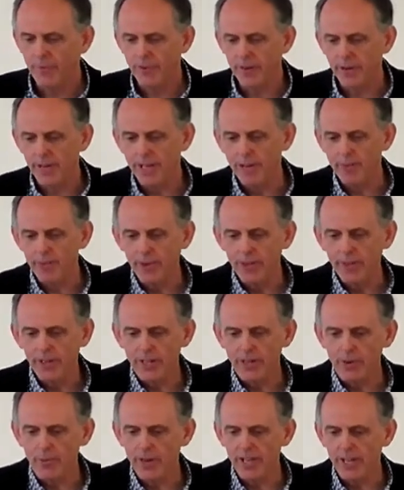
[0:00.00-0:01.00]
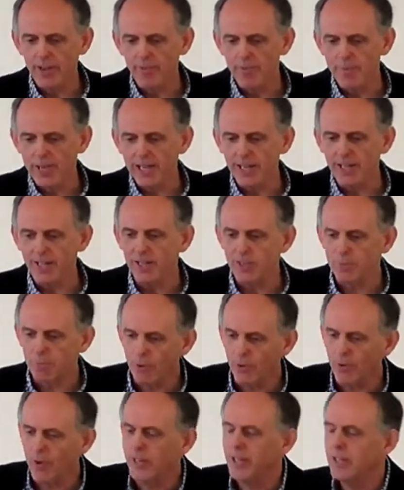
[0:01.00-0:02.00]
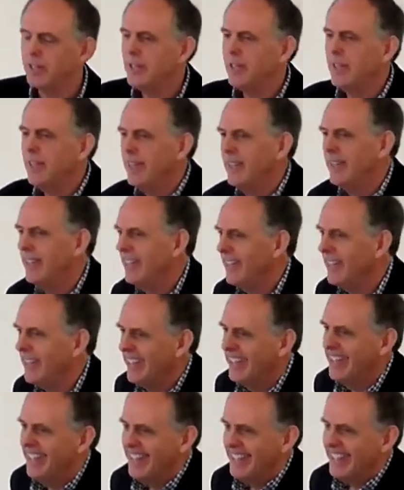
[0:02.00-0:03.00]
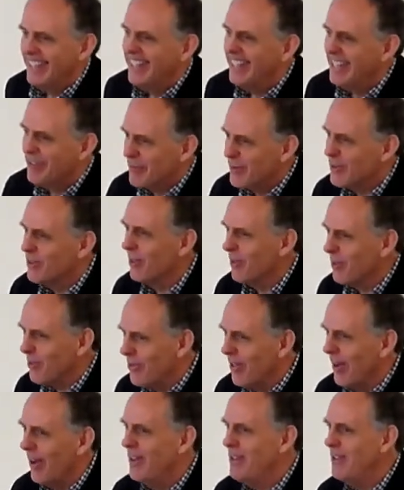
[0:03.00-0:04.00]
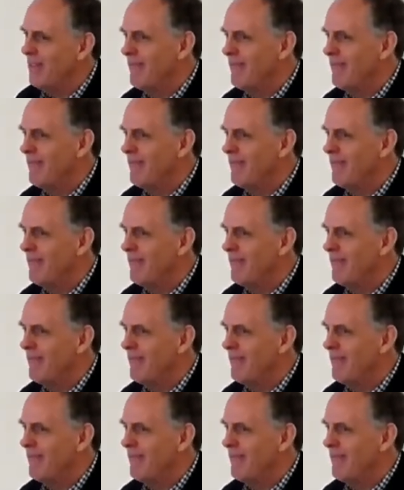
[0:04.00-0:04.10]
ever anyone had a way of making his point, it was Luther.